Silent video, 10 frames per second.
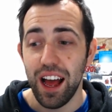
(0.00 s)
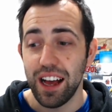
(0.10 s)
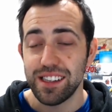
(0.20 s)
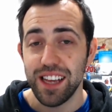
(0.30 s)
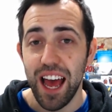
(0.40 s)

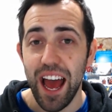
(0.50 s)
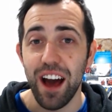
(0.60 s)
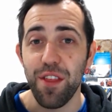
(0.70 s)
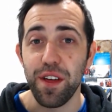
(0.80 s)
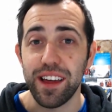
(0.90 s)
as to
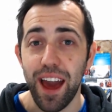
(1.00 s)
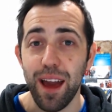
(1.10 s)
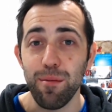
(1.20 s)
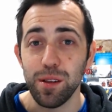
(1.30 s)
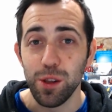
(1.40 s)
how the
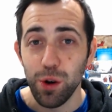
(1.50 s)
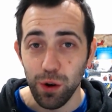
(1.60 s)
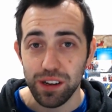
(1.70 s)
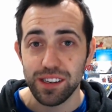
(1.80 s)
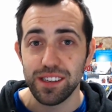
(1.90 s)
game
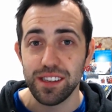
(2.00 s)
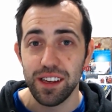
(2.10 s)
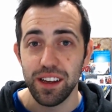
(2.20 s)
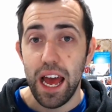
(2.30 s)
looks.